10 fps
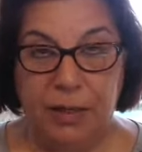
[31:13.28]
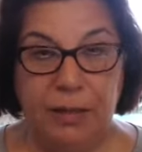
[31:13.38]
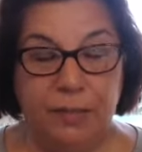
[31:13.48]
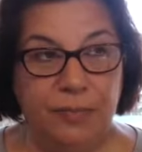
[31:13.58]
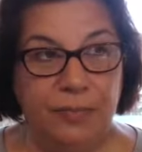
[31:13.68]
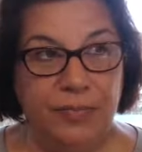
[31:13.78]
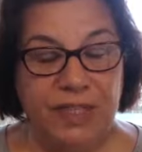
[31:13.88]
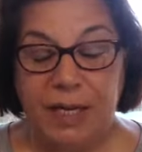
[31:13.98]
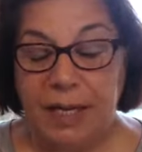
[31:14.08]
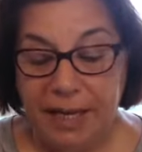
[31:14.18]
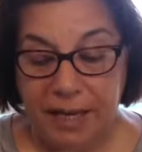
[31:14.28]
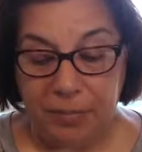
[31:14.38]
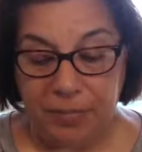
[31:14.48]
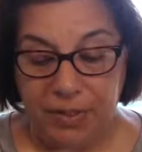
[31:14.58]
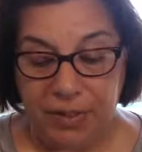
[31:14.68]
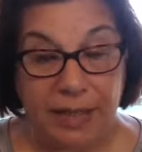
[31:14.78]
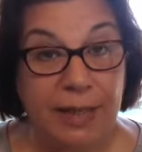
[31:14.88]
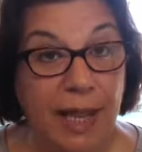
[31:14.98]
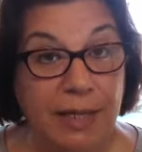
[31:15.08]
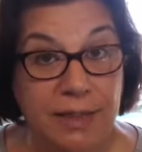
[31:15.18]
um, the lamp,
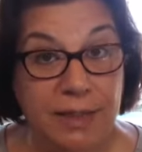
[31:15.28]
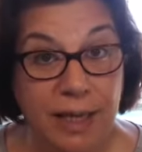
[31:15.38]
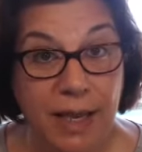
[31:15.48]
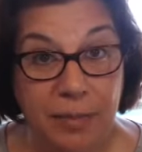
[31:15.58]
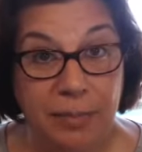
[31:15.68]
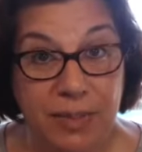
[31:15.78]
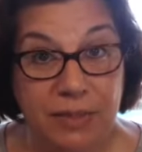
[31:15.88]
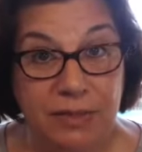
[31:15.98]
Aladdin lamp.